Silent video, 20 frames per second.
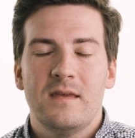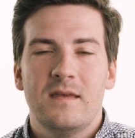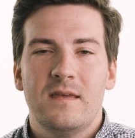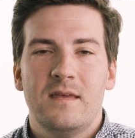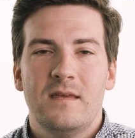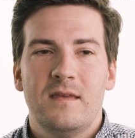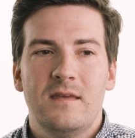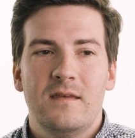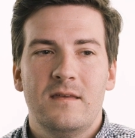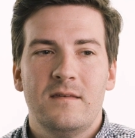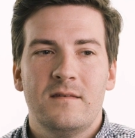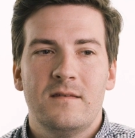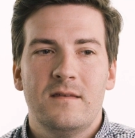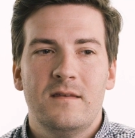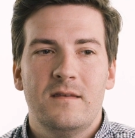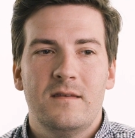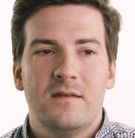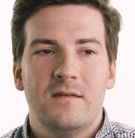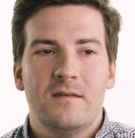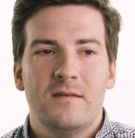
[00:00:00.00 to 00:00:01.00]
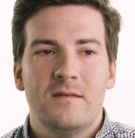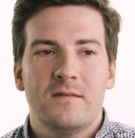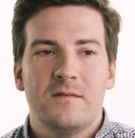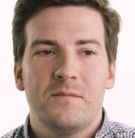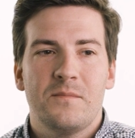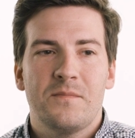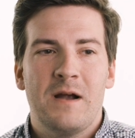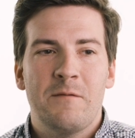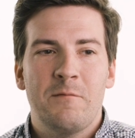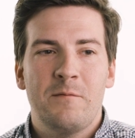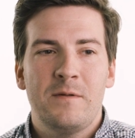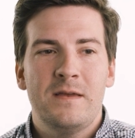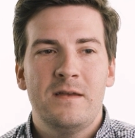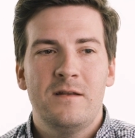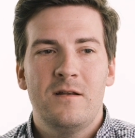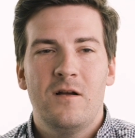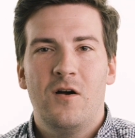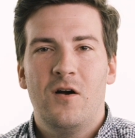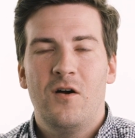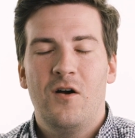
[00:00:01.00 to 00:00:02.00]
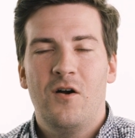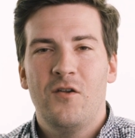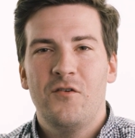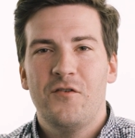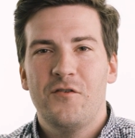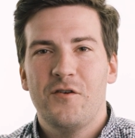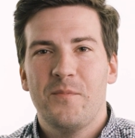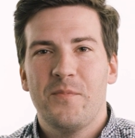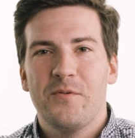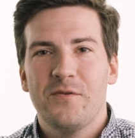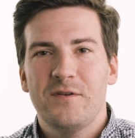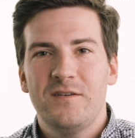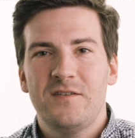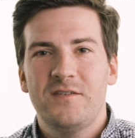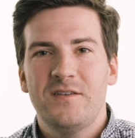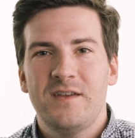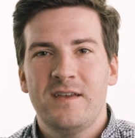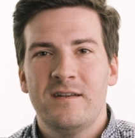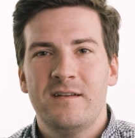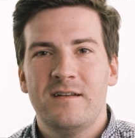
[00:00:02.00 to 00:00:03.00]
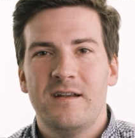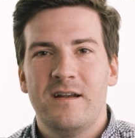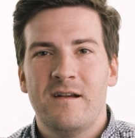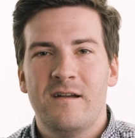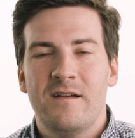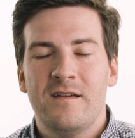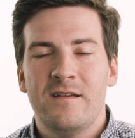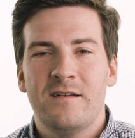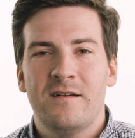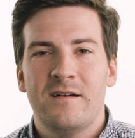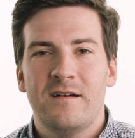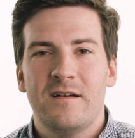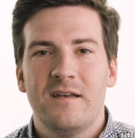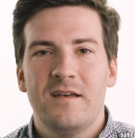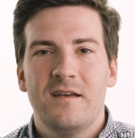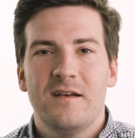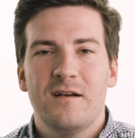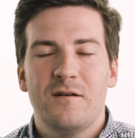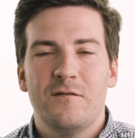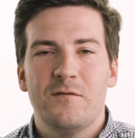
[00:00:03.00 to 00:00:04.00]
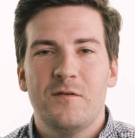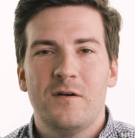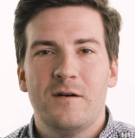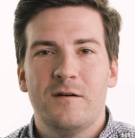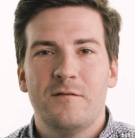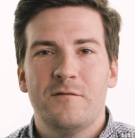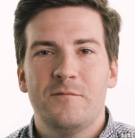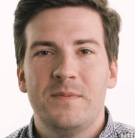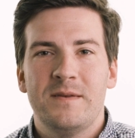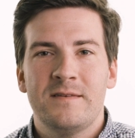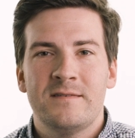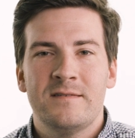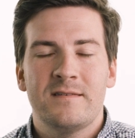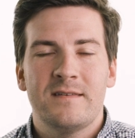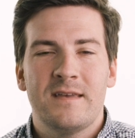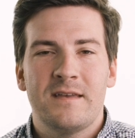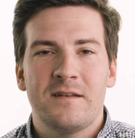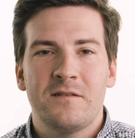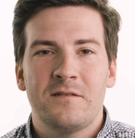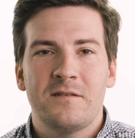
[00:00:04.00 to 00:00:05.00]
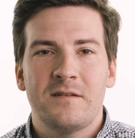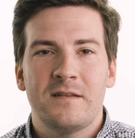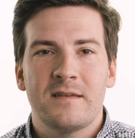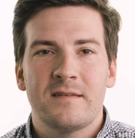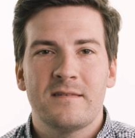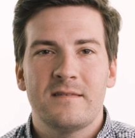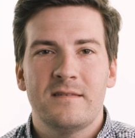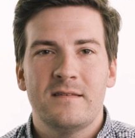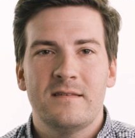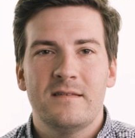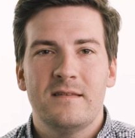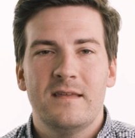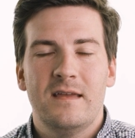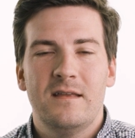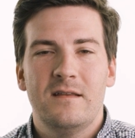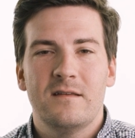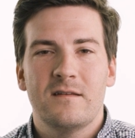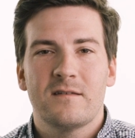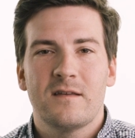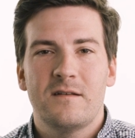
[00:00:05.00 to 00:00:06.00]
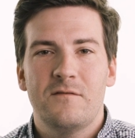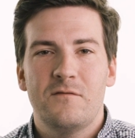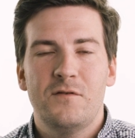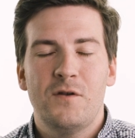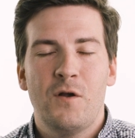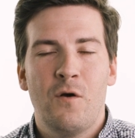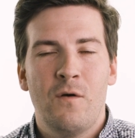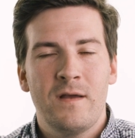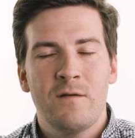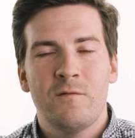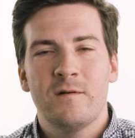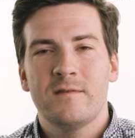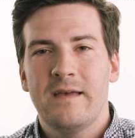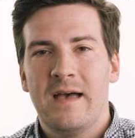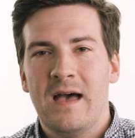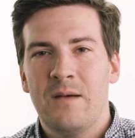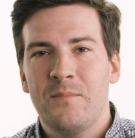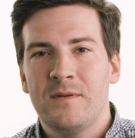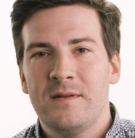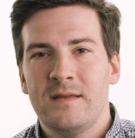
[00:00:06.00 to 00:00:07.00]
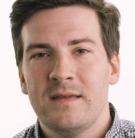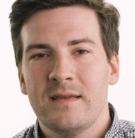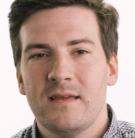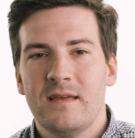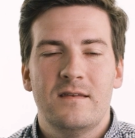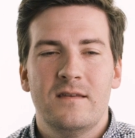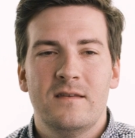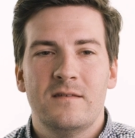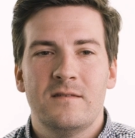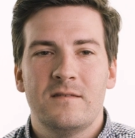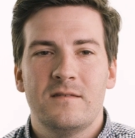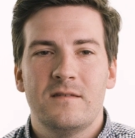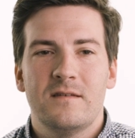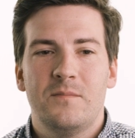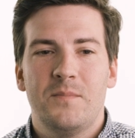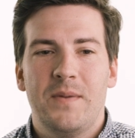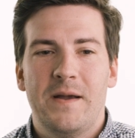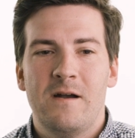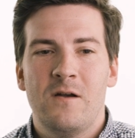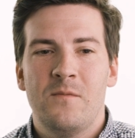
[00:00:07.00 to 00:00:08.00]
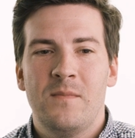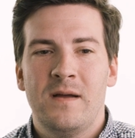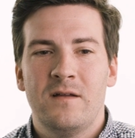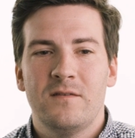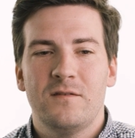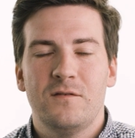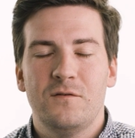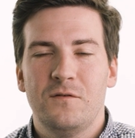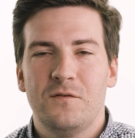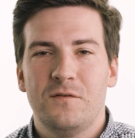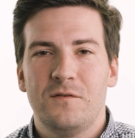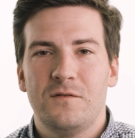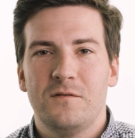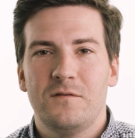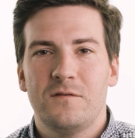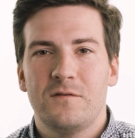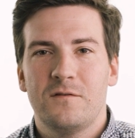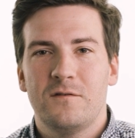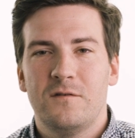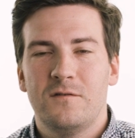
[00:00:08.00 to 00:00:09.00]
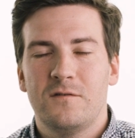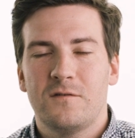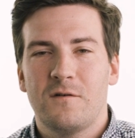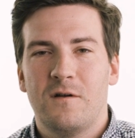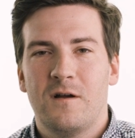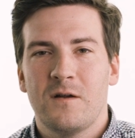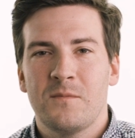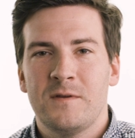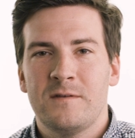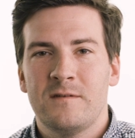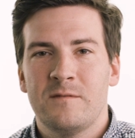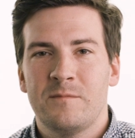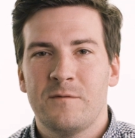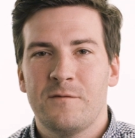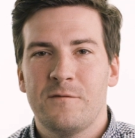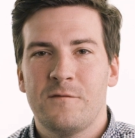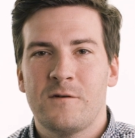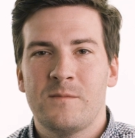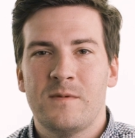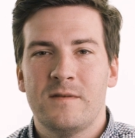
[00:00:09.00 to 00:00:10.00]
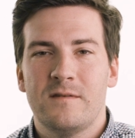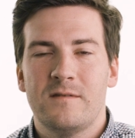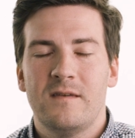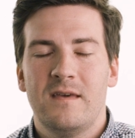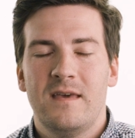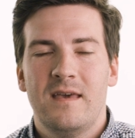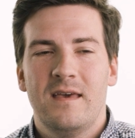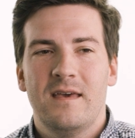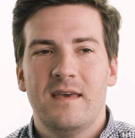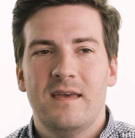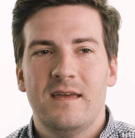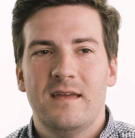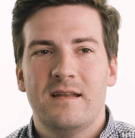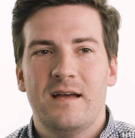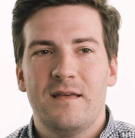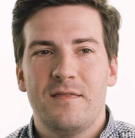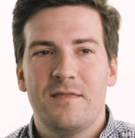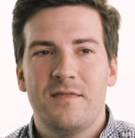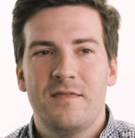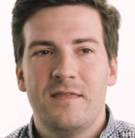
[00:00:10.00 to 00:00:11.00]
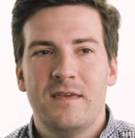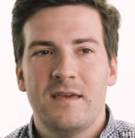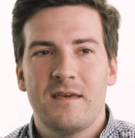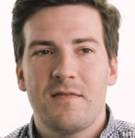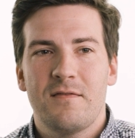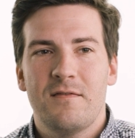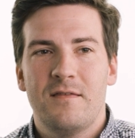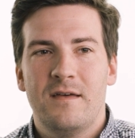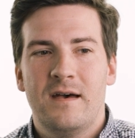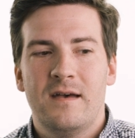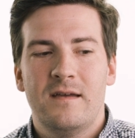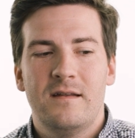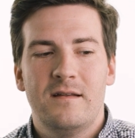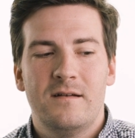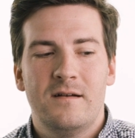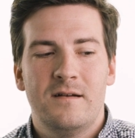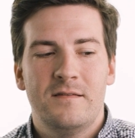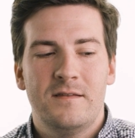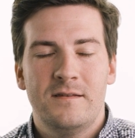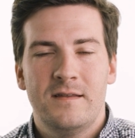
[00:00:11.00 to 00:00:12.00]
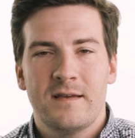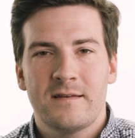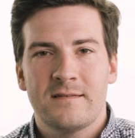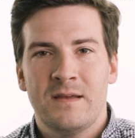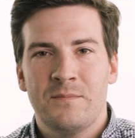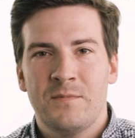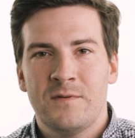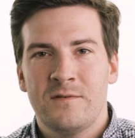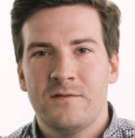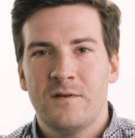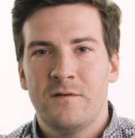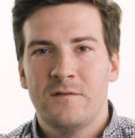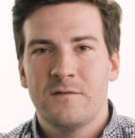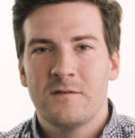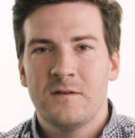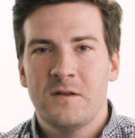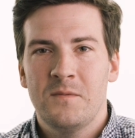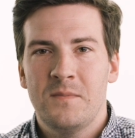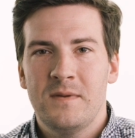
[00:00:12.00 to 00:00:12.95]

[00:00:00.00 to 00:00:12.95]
is probably an underappreciated area of business analytics, and kind of knowing what's happening is paramount to strong business performance. And I think that the next episode is going to